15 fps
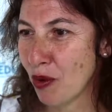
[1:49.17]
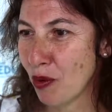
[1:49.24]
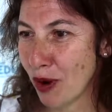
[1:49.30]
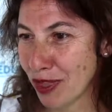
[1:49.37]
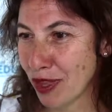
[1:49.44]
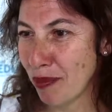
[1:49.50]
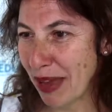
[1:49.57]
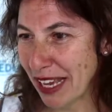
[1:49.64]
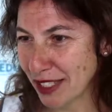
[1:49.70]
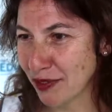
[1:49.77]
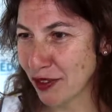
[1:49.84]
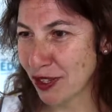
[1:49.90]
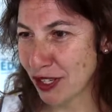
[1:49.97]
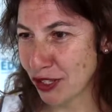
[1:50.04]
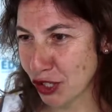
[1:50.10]
want the best
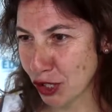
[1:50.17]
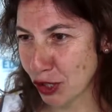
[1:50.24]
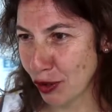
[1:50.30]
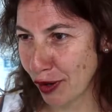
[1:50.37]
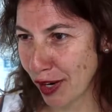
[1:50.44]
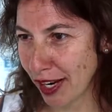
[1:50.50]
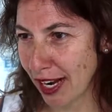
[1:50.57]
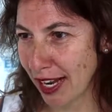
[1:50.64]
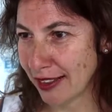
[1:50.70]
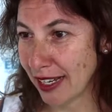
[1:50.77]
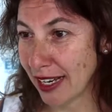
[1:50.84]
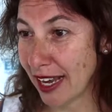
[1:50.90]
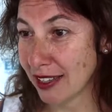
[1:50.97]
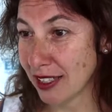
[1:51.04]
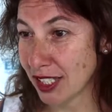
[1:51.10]
for their children and
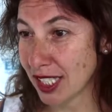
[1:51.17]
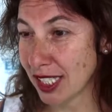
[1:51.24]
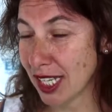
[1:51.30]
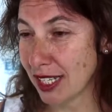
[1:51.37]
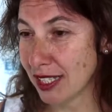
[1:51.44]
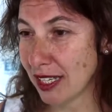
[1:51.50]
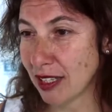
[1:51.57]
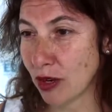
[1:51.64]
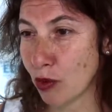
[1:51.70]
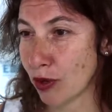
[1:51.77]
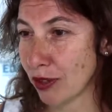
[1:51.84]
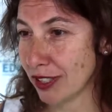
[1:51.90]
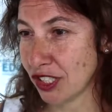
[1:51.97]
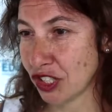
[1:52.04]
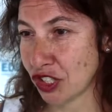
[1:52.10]
they understand that the
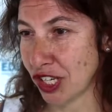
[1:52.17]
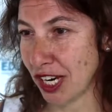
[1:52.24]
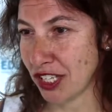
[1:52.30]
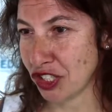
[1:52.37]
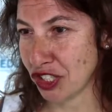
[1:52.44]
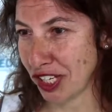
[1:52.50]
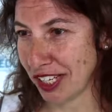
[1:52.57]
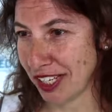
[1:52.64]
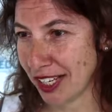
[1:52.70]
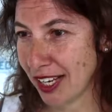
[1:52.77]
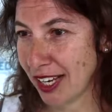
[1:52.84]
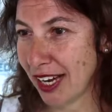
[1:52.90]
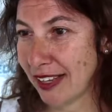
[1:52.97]
world is changing